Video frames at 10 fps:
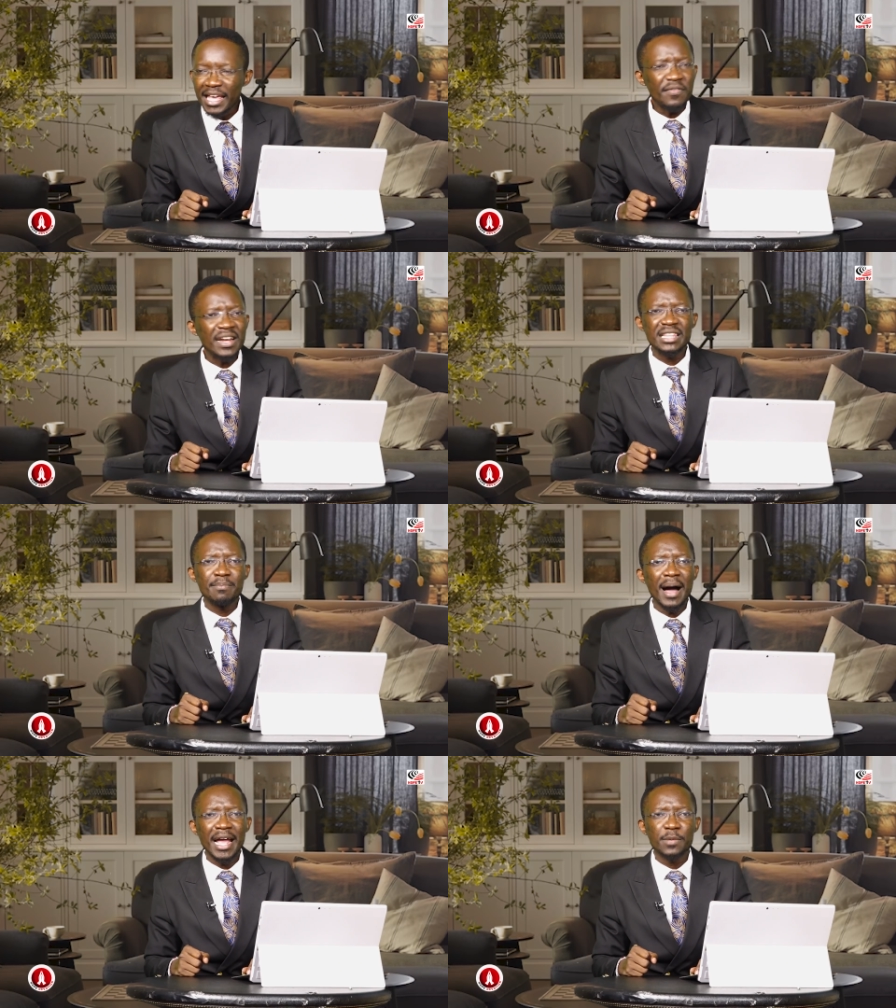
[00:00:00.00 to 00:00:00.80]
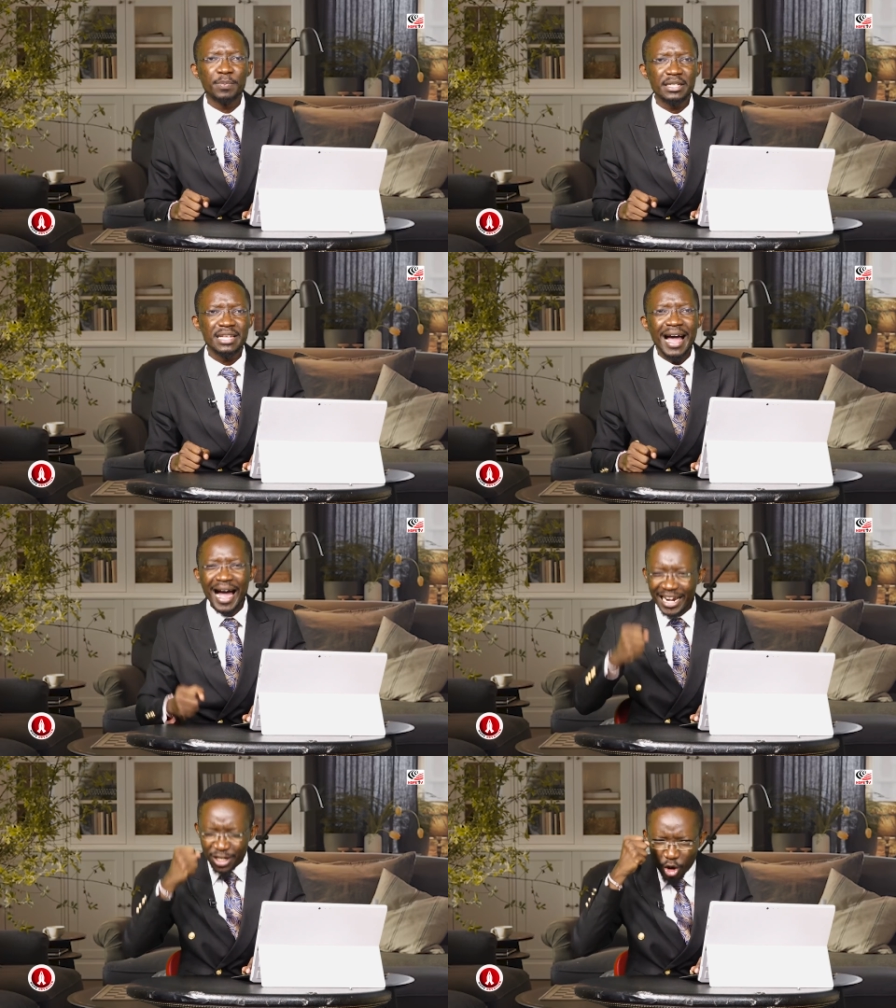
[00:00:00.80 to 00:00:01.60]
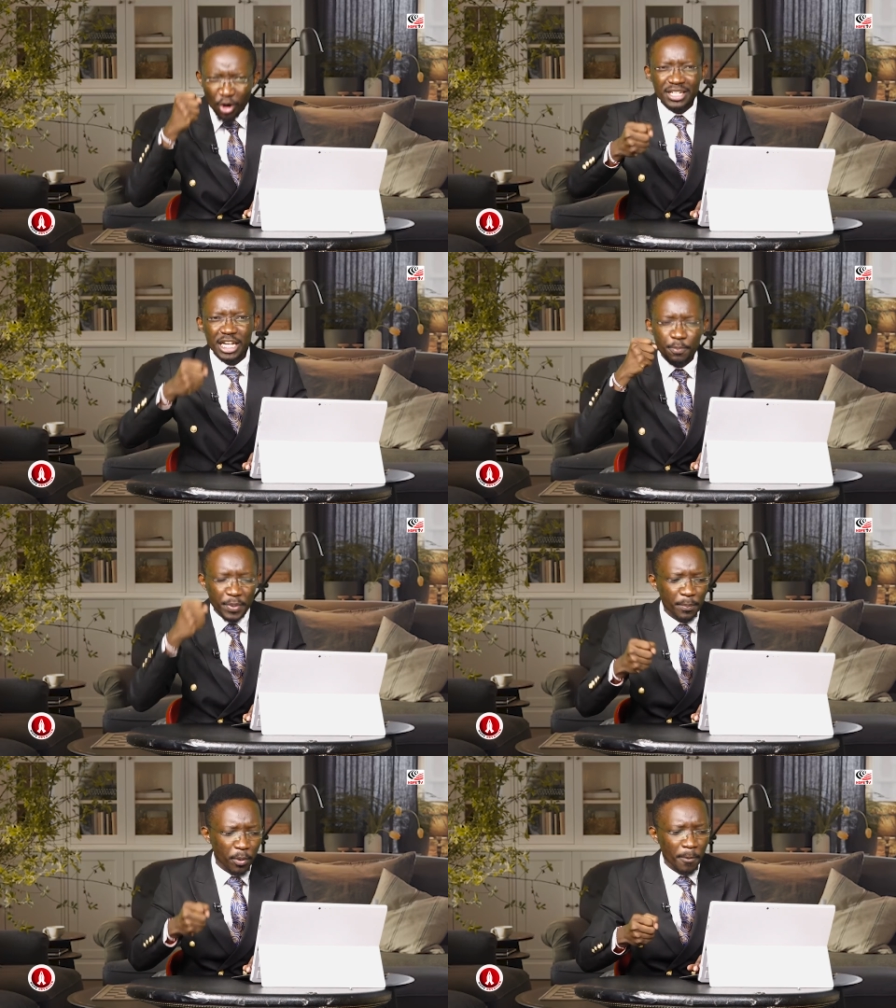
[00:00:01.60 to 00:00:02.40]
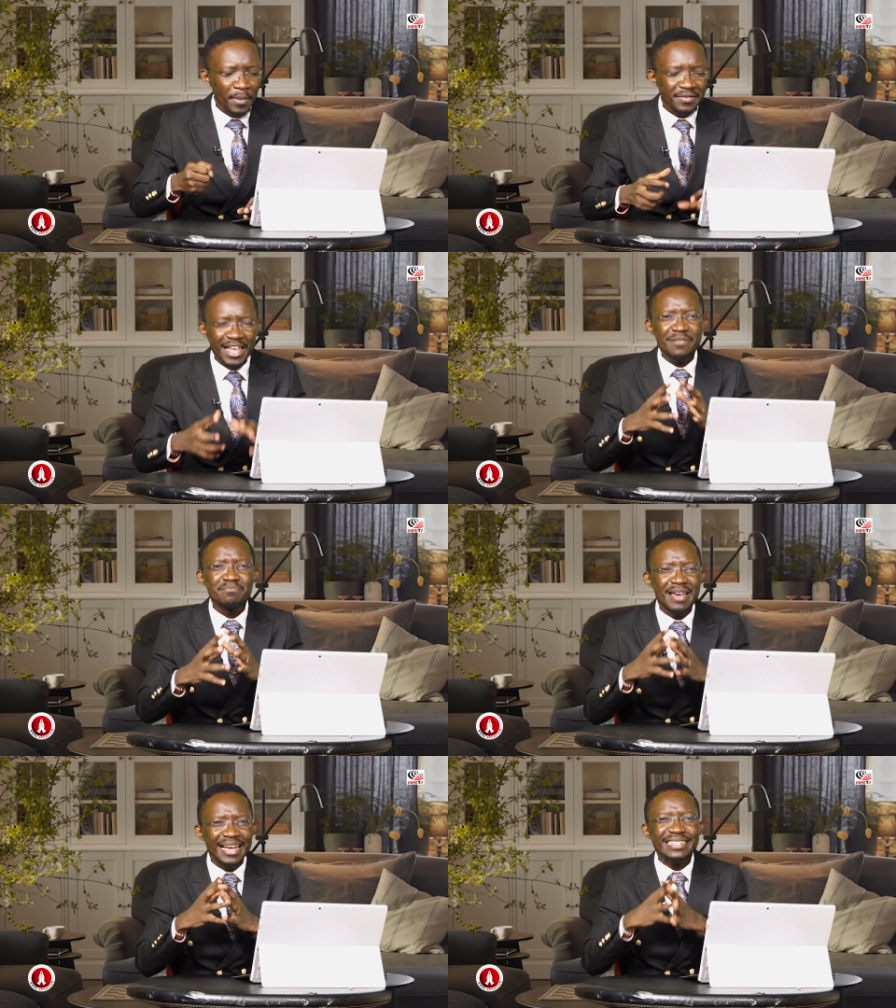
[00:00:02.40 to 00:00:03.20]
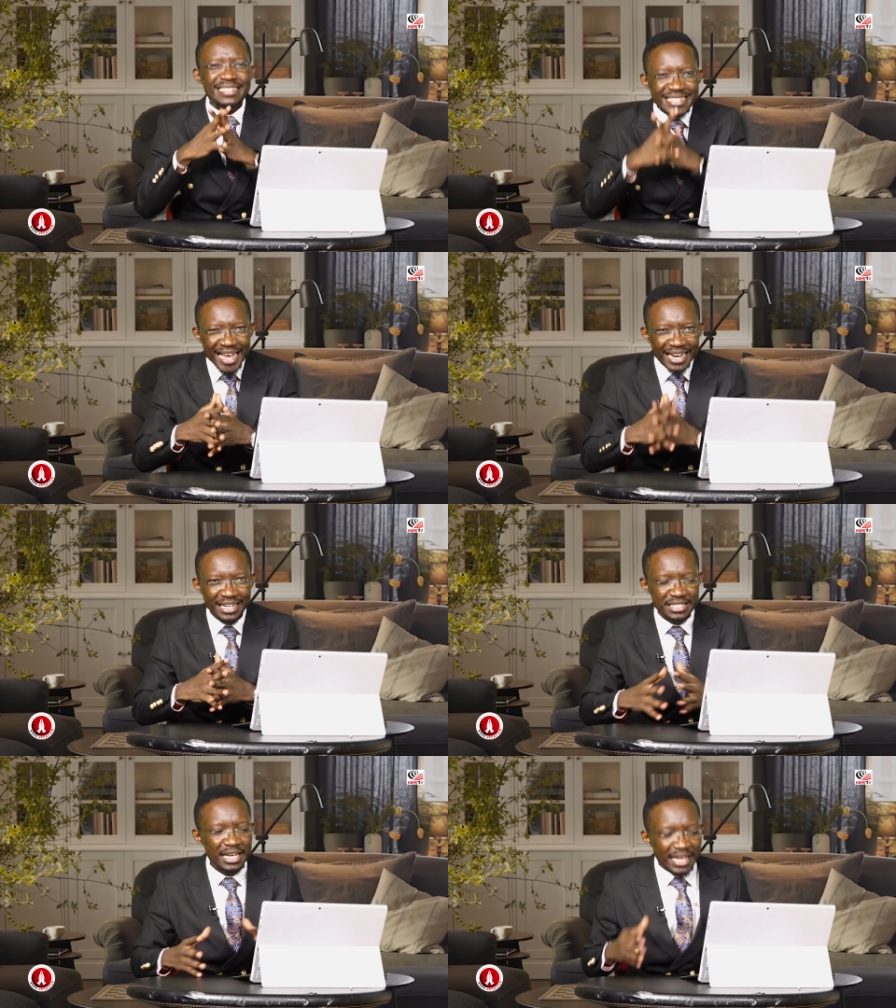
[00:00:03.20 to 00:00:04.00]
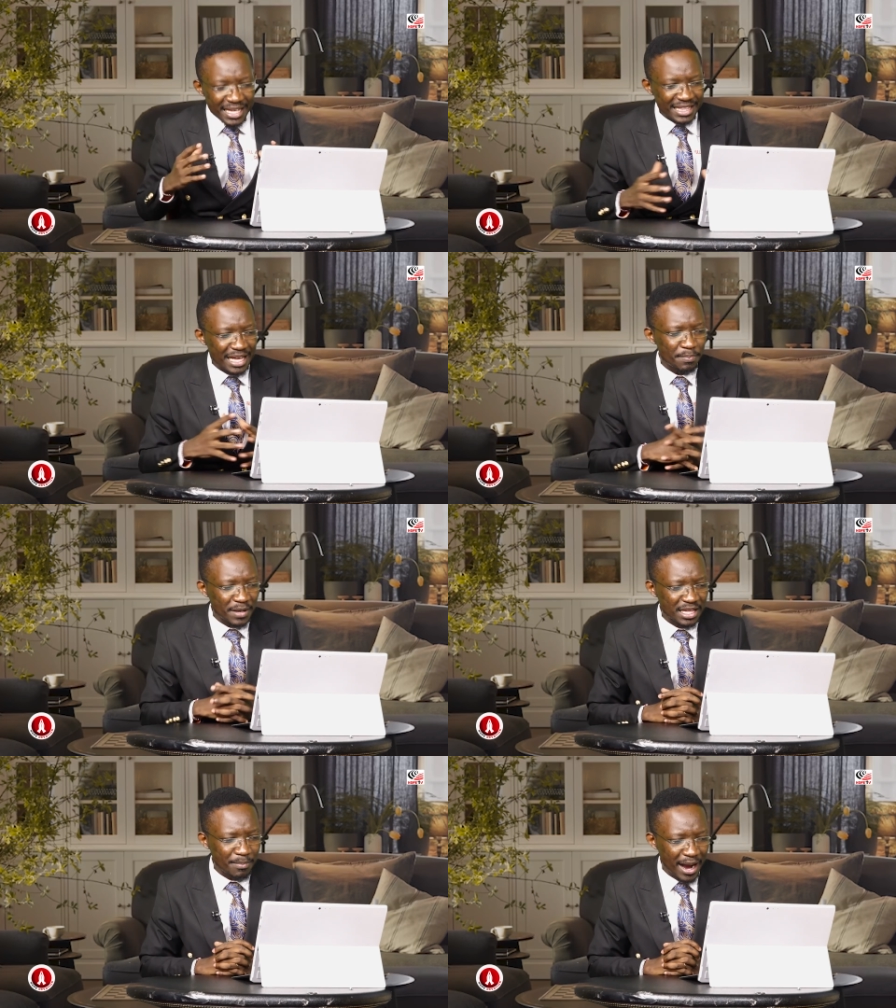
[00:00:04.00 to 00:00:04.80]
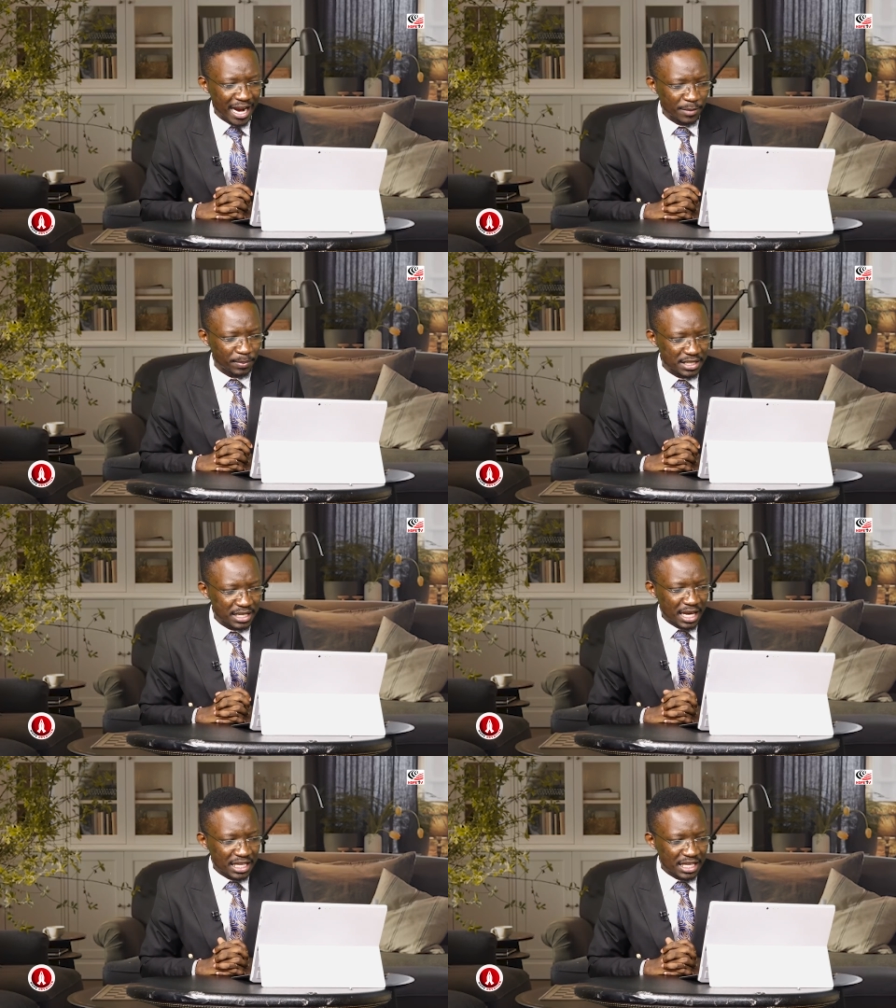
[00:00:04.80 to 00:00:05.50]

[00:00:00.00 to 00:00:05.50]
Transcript: Even in the marketplace, anointed people, they make sales in, their, in the marketplace.